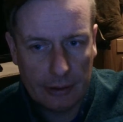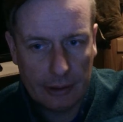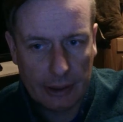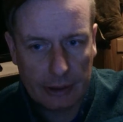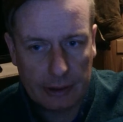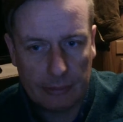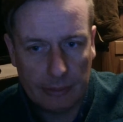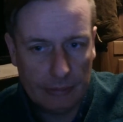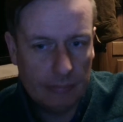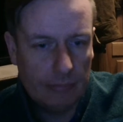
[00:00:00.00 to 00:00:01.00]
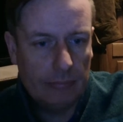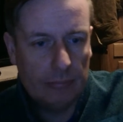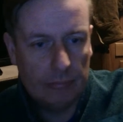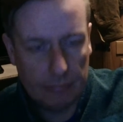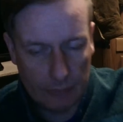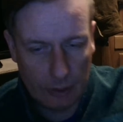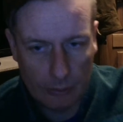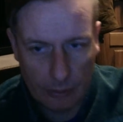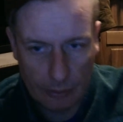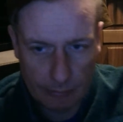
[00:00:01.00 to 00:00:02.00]
the actual
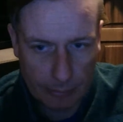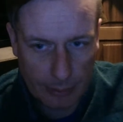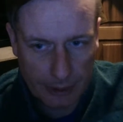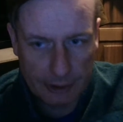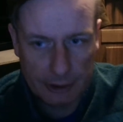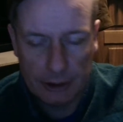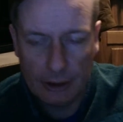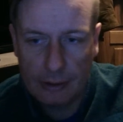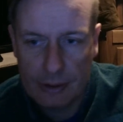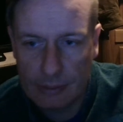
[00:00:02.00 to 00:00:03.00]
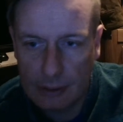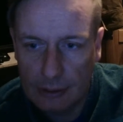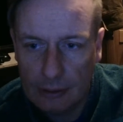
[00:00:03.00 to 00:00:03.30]
whole brain shot as well.